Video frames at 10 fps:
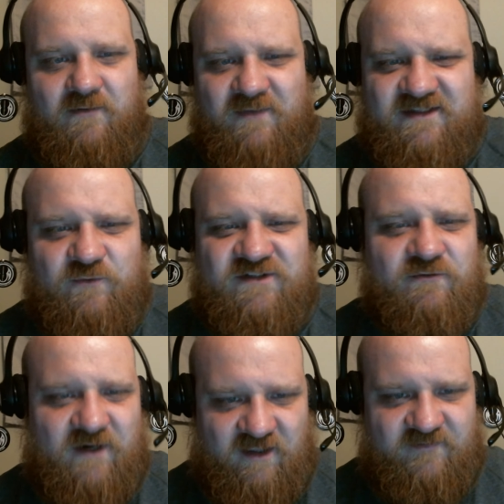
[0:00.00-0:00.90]
Because it
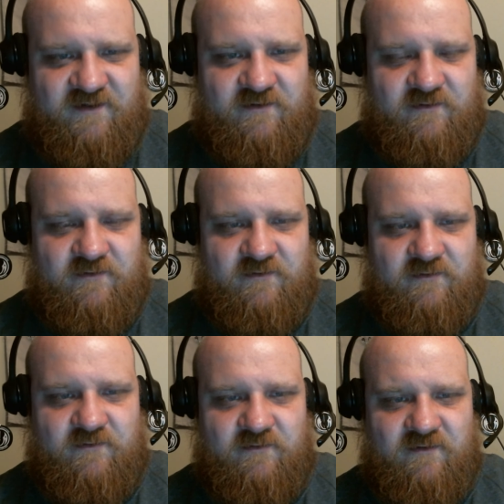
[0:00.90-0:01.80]
wasn't relevant.
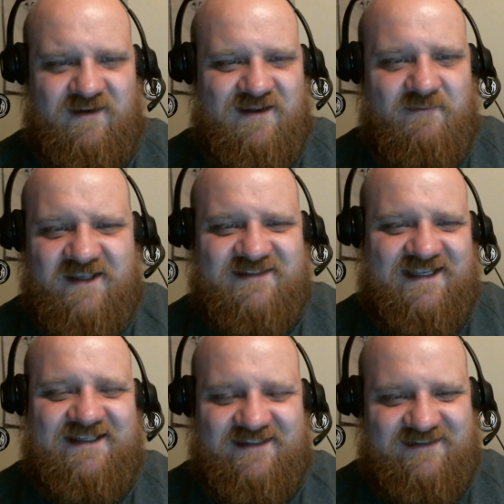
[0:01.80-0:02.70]
Because
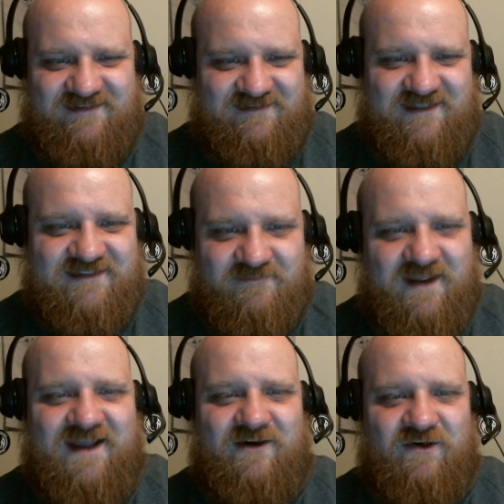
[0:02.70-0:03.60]
it doesn't
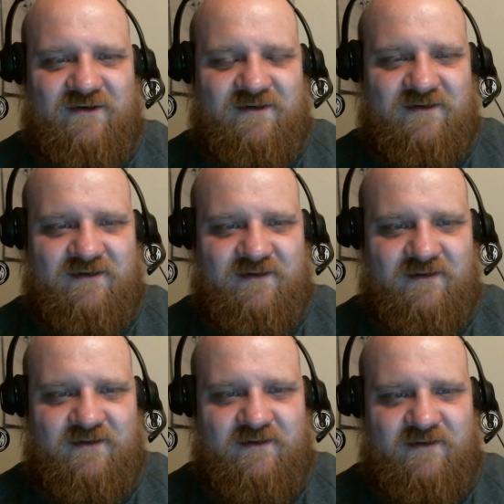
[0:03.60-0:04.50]
matter.
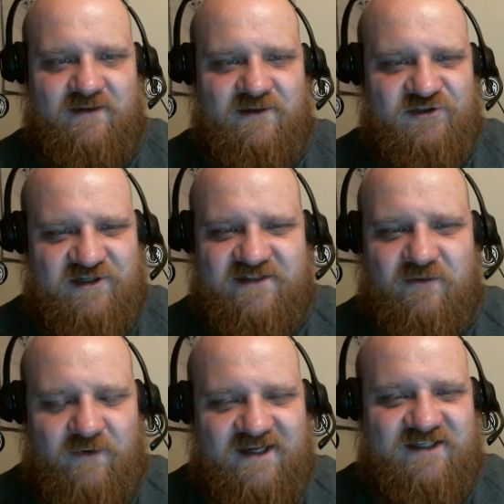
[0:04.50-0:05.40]
She has a
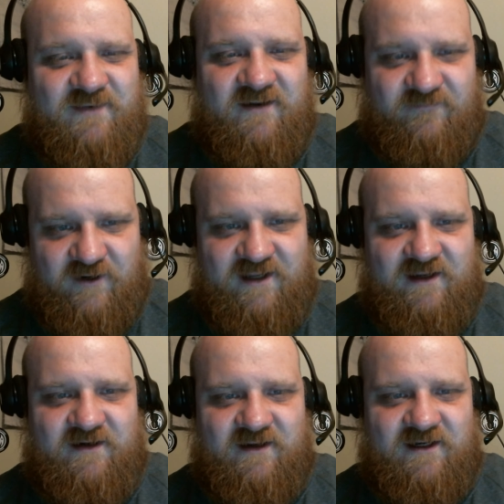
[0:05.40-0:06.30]
right to be
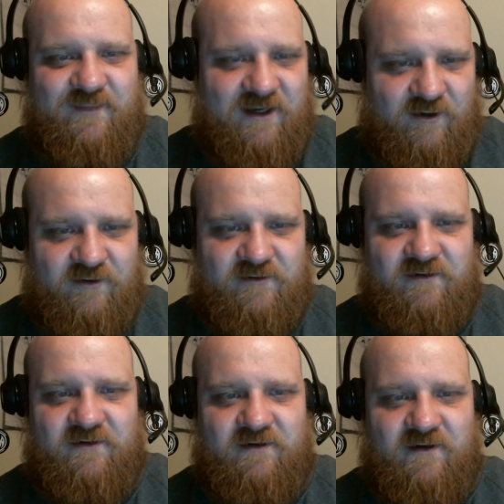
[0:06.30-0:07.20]
afraid and to be hurt.
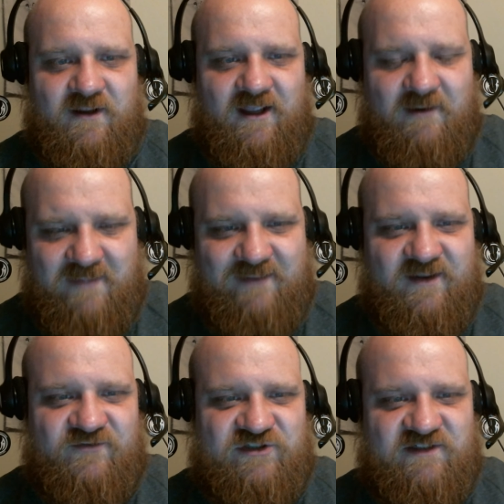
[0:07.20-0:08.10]
And maybe
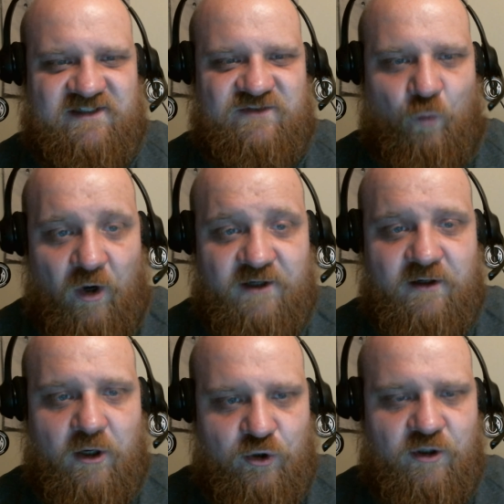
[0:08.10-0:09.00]
if she sees
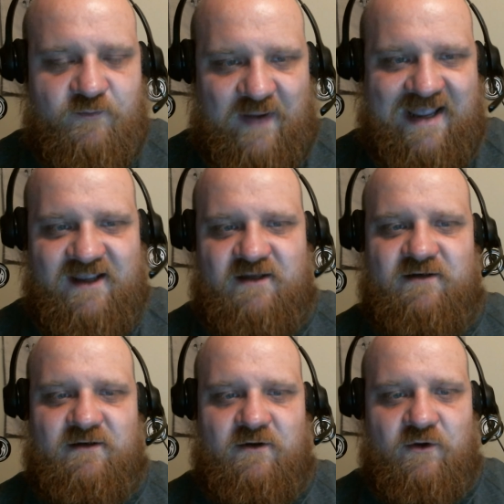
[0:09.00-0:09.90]
one good
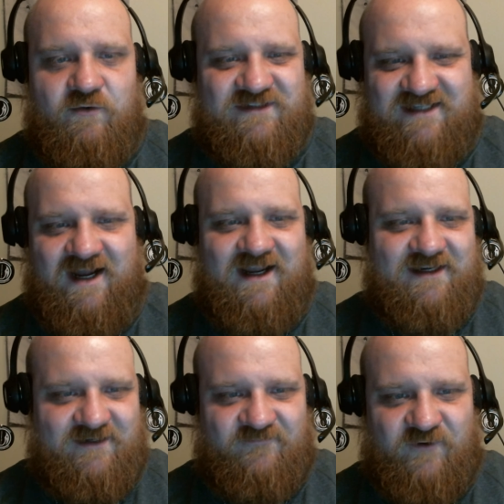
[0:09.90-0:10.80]
pagan who is
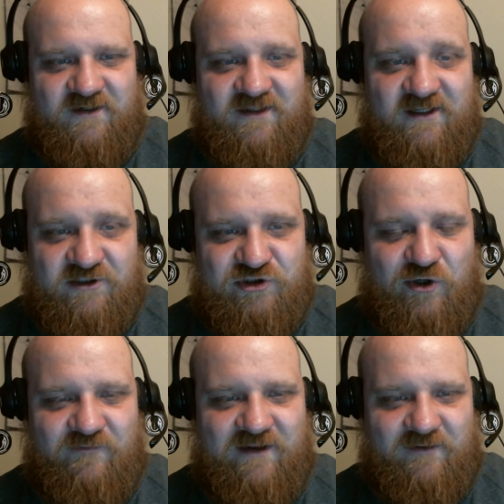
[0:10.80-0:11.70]
kind and friendly and
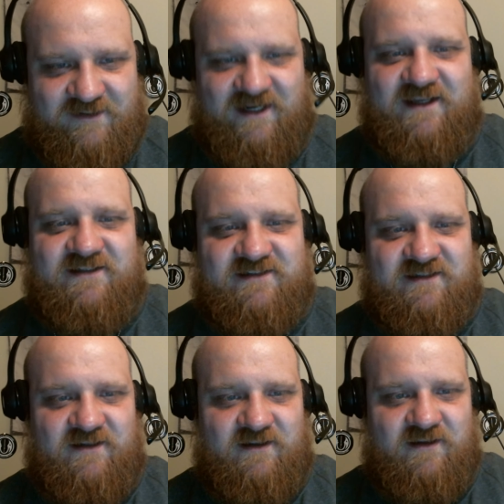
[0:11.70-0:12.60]
jovial and
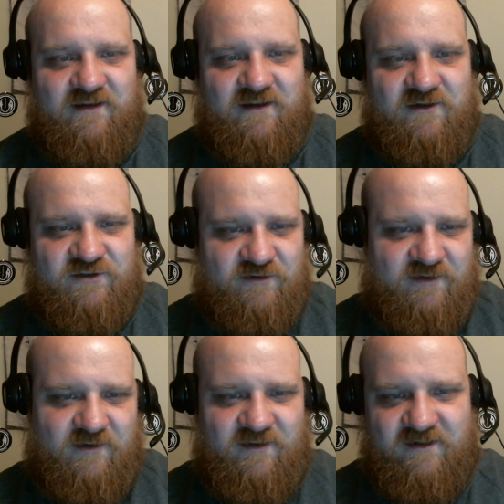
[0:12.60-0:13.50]
nice, she'll
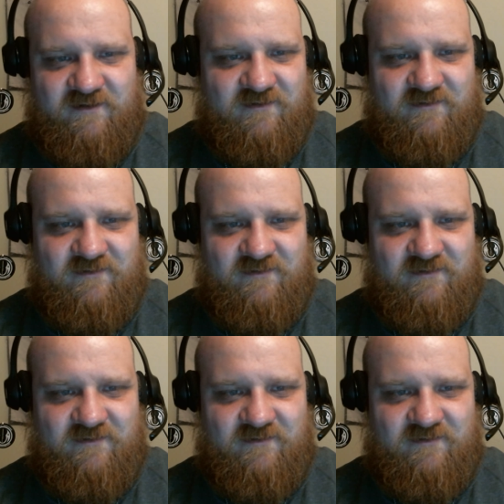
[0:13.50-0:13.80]
know that